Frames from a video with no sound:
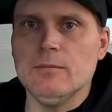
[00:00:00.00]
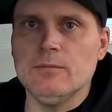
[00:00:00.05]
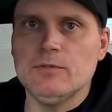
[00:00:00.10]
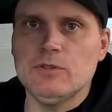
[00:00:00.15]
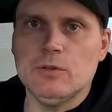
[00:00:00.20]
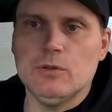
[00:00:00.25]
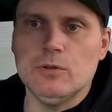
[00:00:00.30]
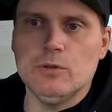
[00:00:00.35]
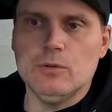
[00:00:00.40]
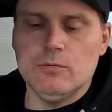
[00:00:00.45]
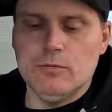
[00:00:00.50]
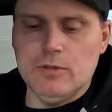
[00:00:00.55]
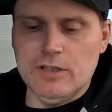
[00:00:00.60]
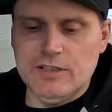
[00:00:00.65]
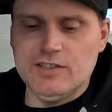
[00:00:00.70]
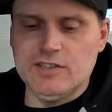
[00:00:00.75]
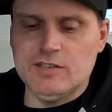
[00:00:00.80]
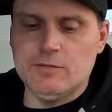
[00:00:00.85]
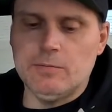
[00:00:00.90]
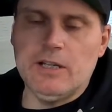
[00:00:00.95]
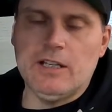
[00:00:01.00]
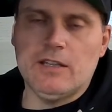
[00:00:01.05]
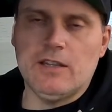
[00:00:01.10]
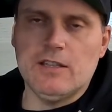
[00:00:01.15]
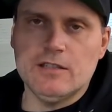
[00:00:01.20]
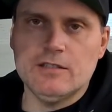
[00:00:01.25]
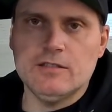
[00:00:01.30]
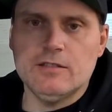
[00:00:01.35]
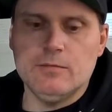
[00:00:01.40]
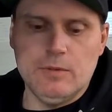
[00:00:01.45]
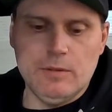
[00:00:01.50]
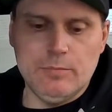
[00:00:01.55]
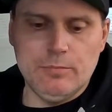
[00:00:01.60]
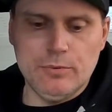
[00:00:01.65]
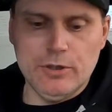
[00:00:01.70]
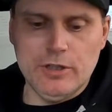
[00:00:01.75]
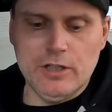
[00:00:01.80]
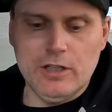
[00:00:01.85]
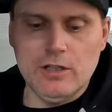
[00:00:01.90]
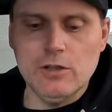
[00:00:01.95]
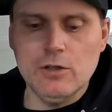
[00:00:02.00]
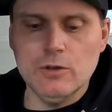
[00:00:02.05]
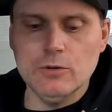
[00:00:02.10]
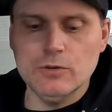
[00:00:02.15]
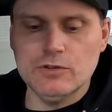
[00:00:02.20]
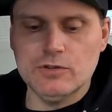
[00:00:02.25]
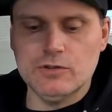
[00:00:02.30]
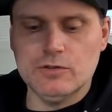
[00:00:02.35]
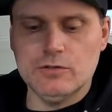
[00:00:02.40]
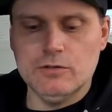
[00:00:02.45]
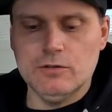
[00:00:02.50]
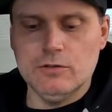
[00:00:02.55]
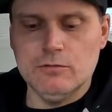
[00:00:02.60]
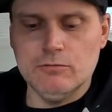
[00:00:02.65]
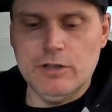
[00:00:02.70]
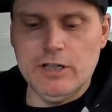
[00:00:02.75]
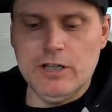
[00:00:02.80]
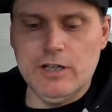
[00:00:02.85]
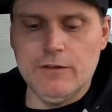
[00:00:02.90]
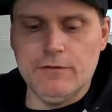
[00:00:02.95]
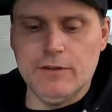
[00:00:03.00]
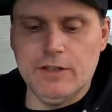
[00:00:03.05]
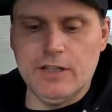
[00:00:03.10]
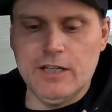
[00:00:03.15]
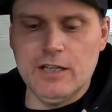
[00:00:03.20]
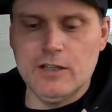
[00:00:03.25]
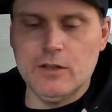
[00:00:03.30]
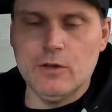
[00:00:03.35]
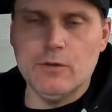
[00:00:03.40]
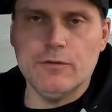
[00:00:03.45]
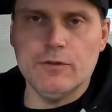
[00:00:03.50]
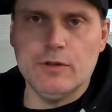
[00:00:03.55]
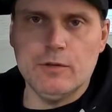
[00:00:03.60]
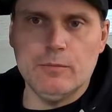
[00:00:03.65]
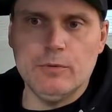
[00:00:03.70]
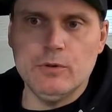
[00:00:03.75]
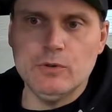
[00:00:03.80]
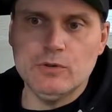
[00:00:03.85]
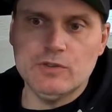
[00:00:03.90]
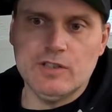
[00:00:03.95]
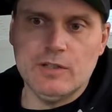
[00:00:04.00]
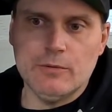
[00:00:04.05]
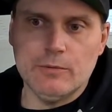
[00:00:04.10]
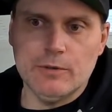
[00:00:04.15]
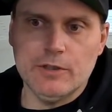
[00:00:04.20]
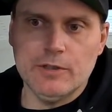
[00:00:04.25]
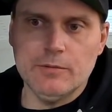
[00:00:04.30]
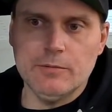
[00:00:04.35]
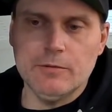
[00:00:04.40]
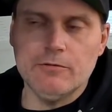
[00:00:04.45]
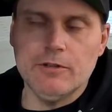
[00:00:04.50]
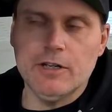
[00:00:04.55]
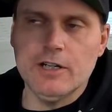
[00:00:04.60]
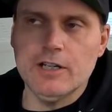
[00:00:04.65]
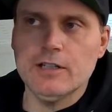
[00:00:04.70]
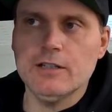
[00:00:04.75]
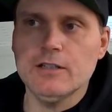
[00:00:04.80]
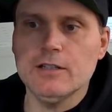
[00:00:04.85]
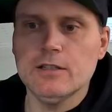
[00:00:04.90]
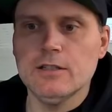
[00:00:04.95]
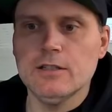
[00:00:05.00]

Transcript: So I suspect this to be pretty close right off the get-go for the boost that we're going to be running,